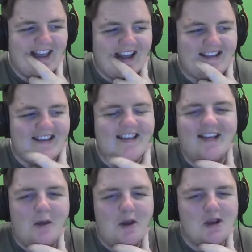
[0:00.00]
I can see a
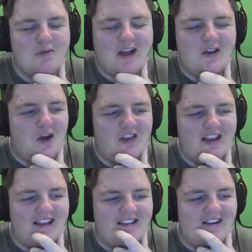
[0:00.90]
celebration, but I don't
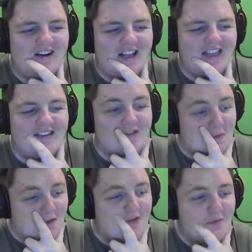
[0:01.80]
think it's a goal. I think
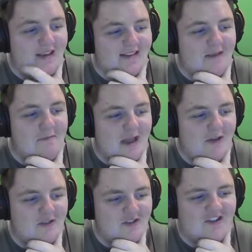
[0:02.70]
someone's BT may
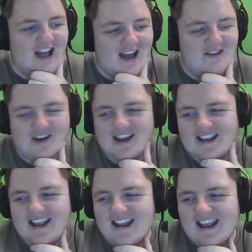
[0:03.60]
have just started
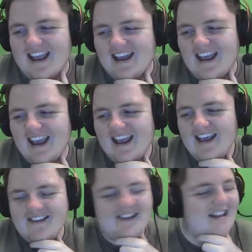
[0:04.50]
working again,
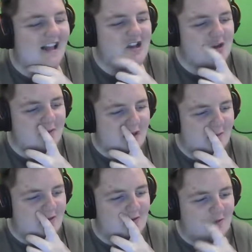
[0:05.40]
so he'll actually be able
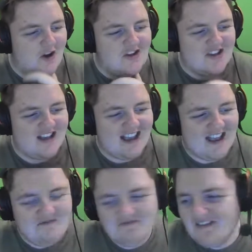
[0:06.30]
to watch the
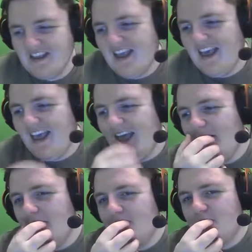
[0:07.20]
game.
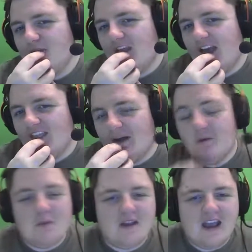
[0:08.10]
That will
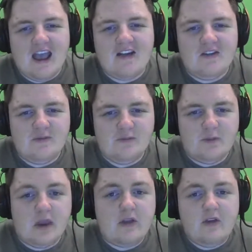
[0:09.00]
be KL.
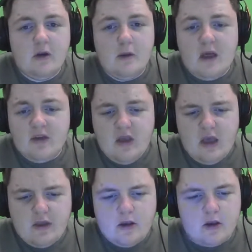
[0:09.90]
But yeah, 2-0 Marseille.
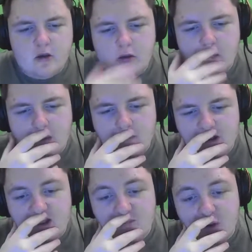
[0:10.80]
I mean, at
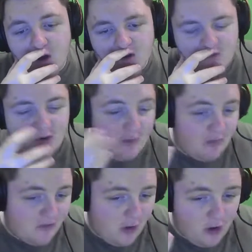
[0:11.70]
least Porto's won it
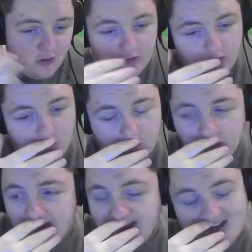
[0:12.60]
before. True,
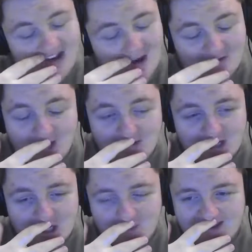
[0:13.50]
very
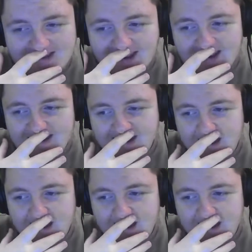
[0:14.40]
true indeed.